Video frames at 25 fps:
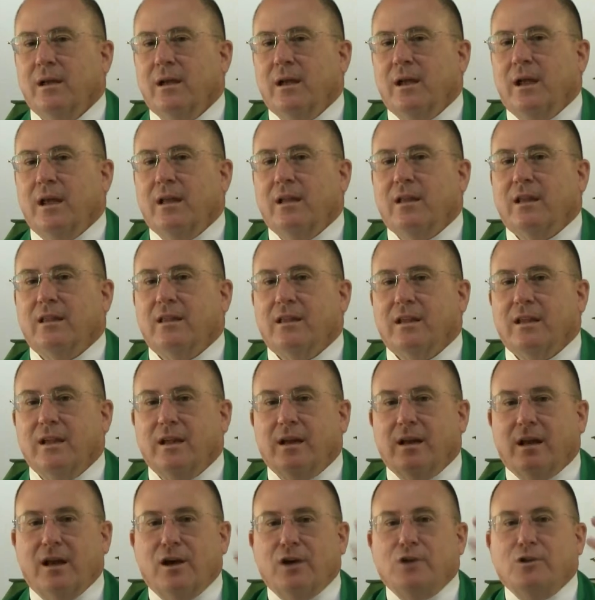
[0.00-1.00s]
And the
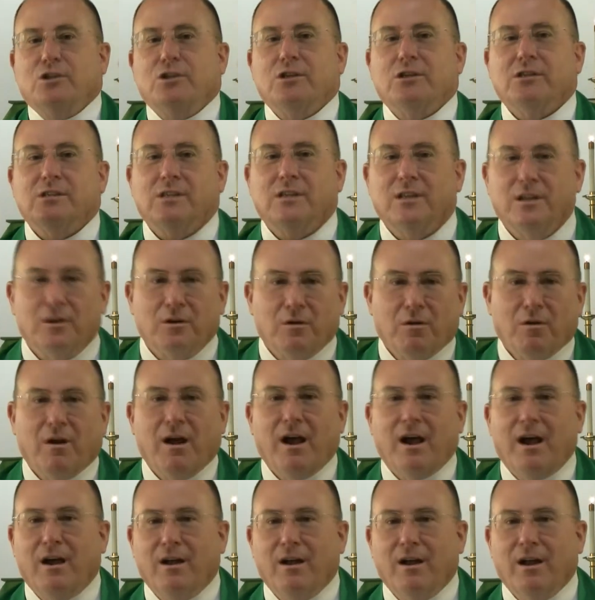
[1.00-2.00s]
theologians in the
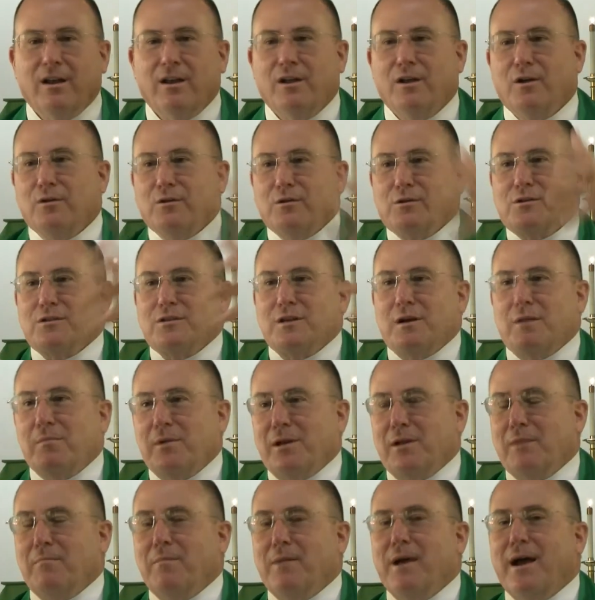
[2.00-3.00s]
crowd, I know there's some
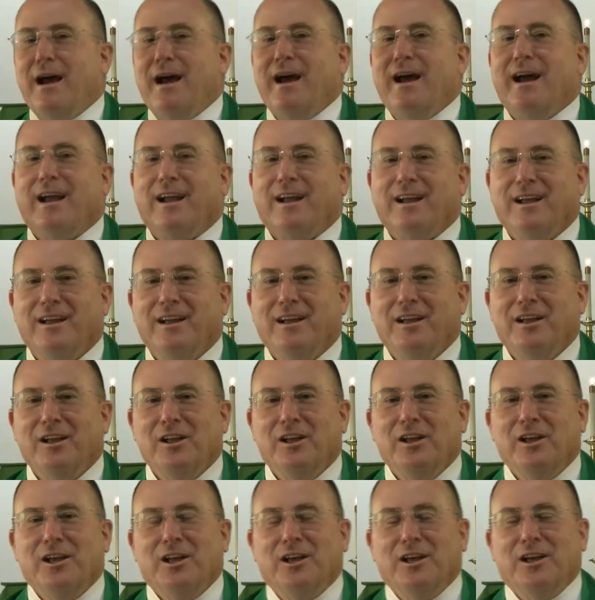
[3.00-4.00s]
in the back,
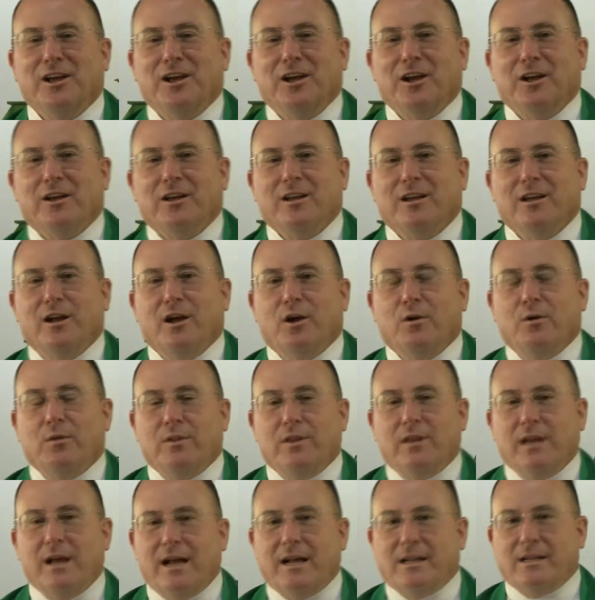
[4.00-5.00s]

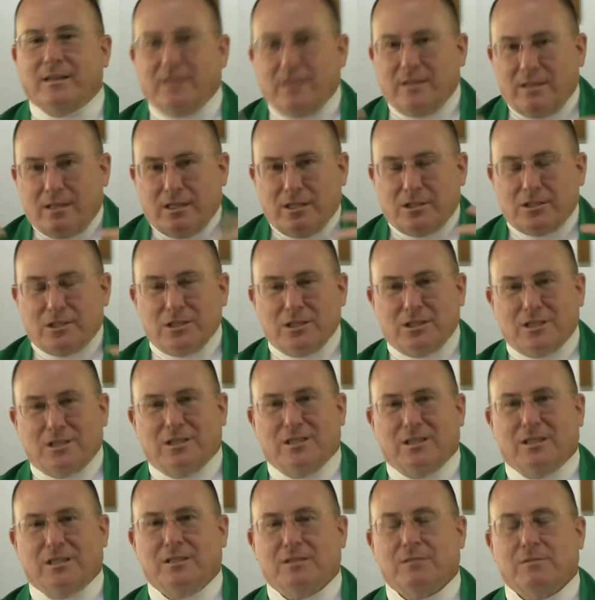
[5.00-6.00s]
that this is
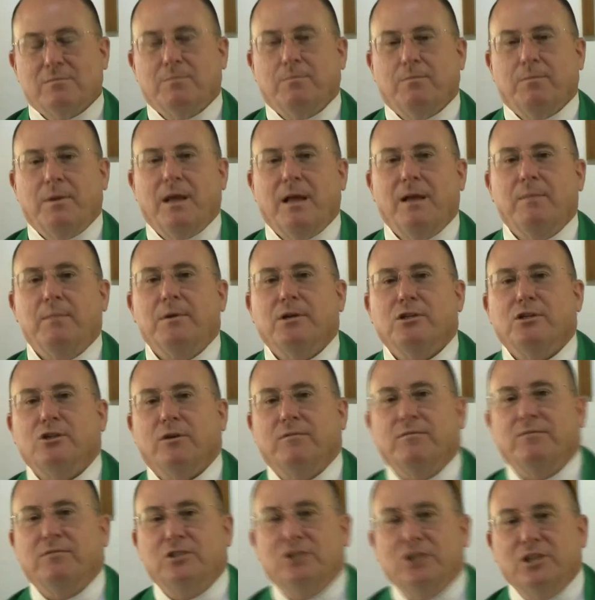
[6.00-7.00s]
this image
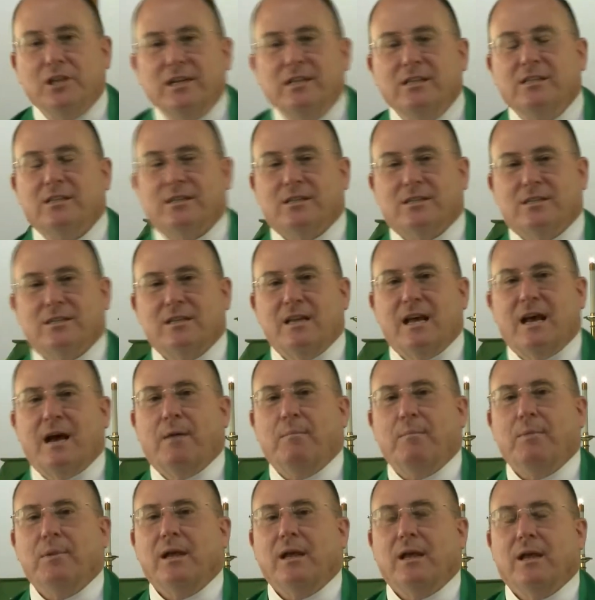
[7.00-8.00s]
of Jesus
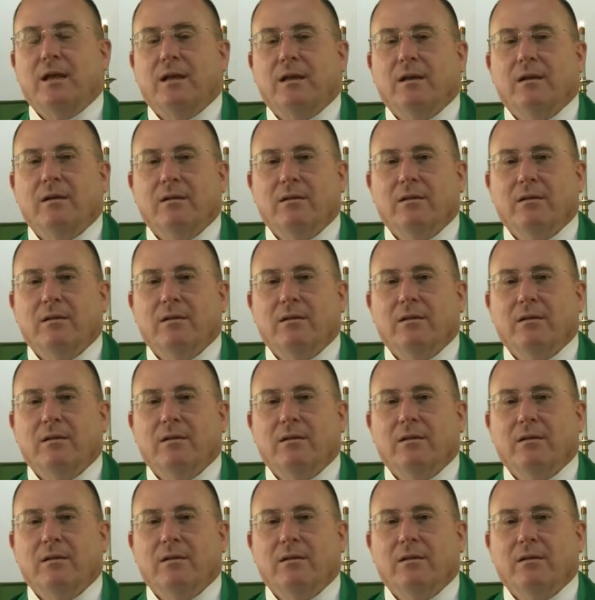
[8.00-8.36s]
now being